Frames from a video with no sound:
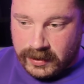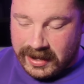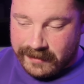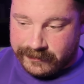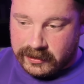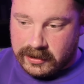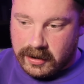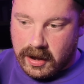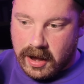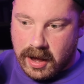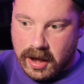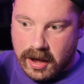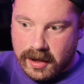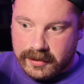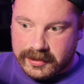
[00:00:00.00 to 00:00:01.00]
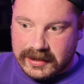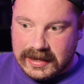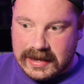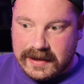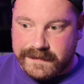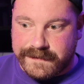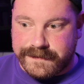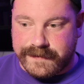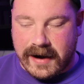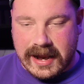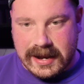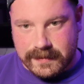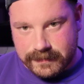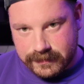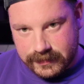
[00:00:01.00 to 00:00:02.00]
have got the
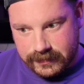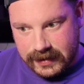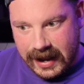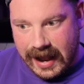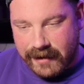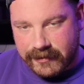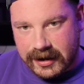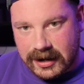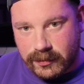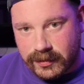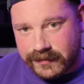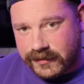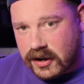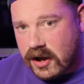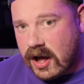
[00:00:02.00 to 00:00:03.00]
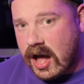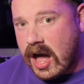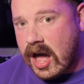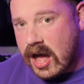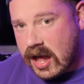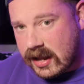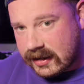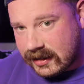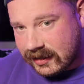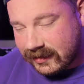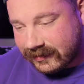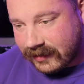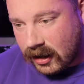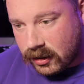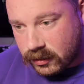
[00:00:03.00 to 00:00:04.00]
frame carry, we've got
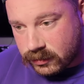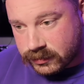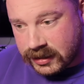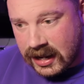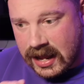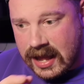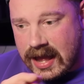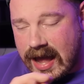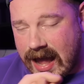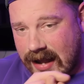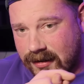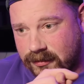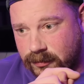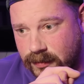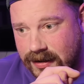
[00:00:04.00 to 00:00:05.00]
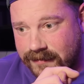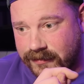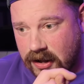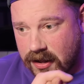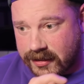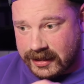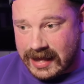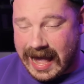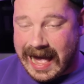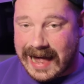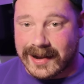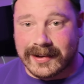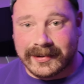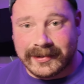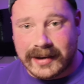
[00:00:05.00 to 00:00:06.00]
Hercules hold, and we've got the
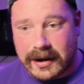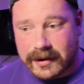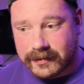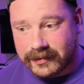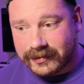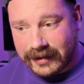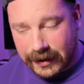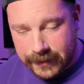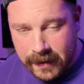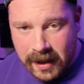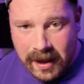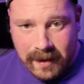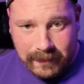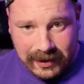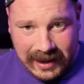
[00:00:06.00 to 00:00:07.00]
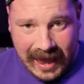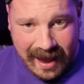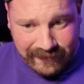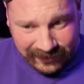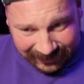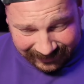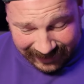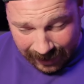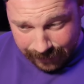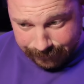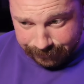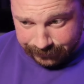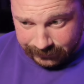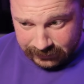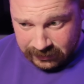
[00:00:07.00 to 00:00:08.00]
Atlas stones. So be the heavier
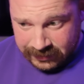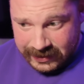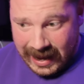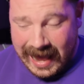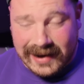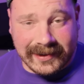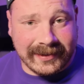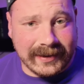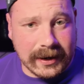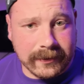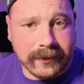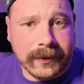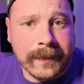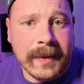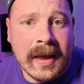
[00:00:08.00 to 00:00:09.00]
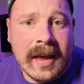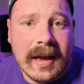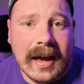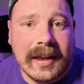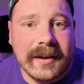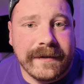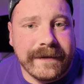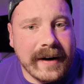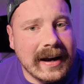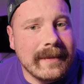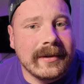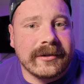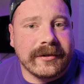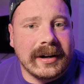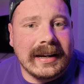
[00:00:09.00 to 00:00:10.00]
set on the Atlas stones, and the
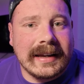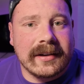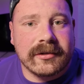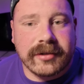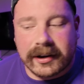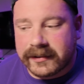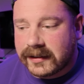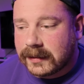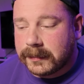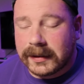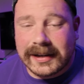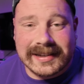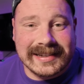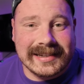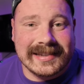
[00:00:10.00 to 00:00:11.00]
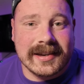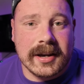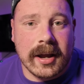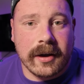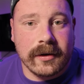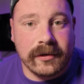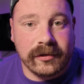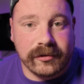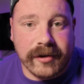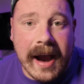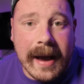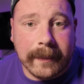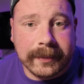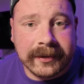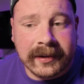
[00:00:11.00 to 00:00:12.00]
frame is really interesting because it's no
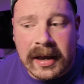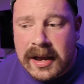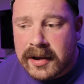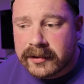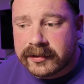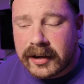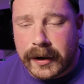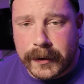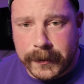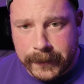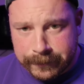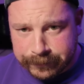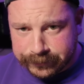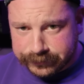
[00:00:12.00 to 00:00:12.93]
straps. So